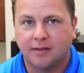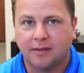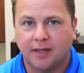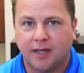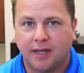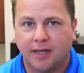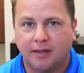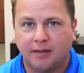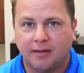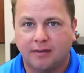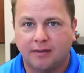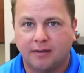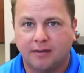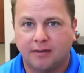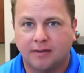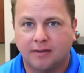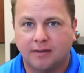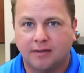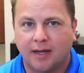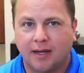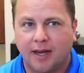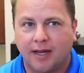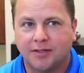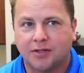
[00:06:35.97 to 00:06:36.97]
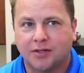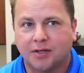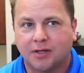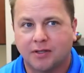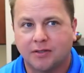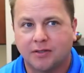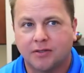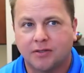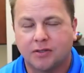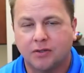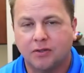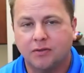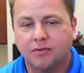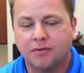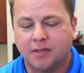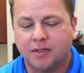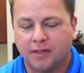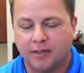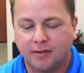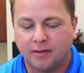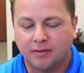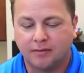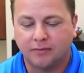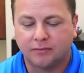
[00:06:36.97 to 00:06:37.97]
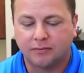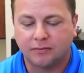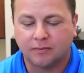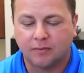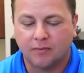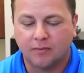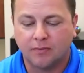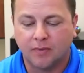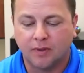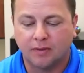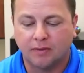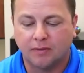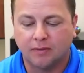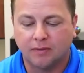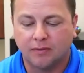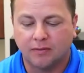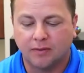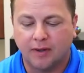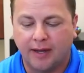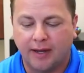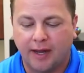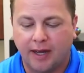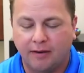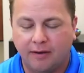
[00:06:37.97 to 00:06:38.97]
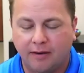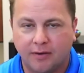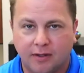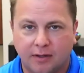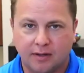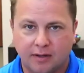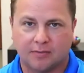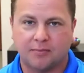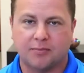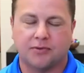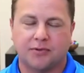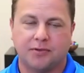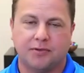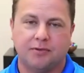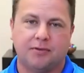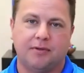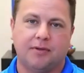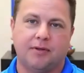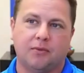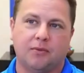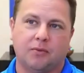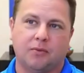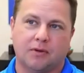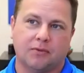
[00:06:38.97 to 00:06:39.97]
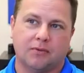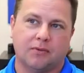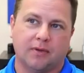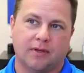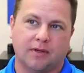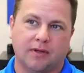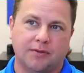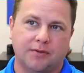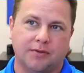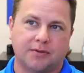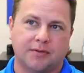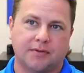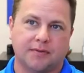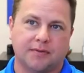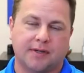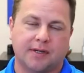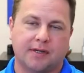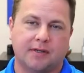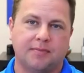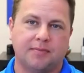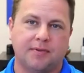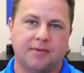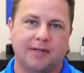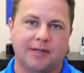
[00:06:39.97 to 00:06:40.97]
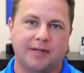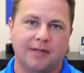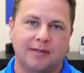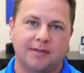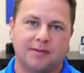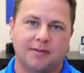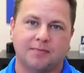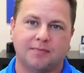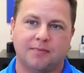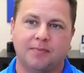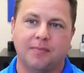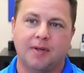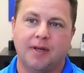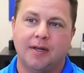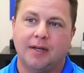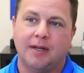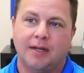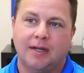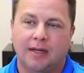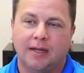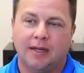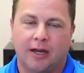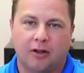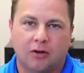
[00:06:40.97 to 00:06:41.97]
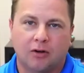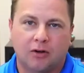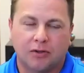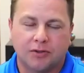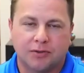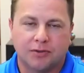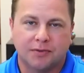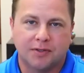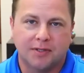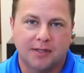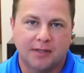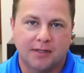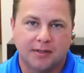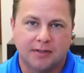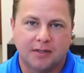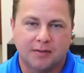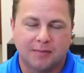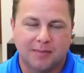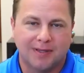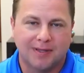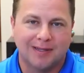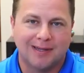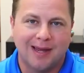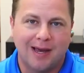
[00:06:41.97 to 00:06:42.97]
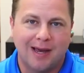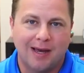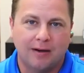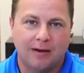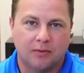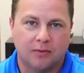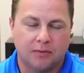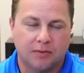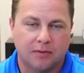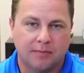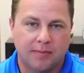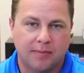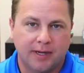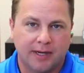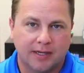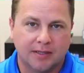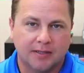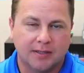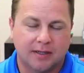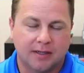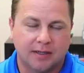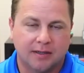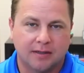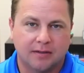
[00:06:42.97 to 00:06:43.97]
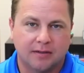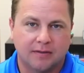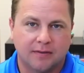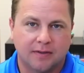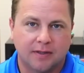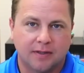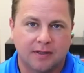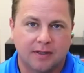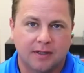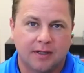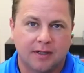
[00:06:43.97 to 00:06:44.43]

And as a consultant, having an opportunity to work with hundreds of companies and also seeing some of the data on the backside of it,